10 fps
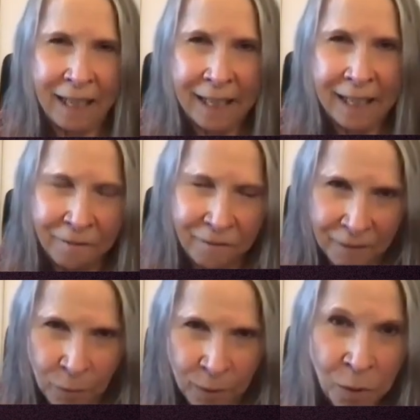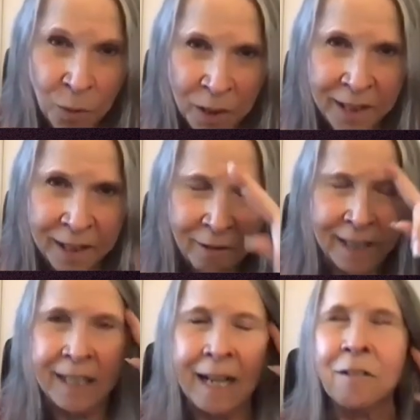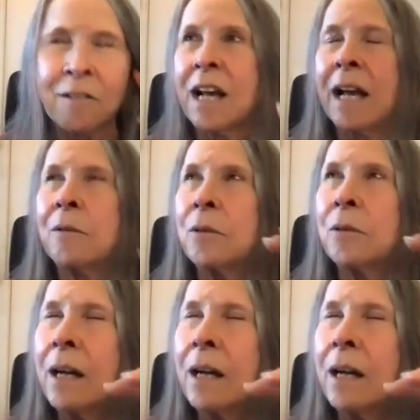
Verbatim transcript: Like if we were working right now, so I,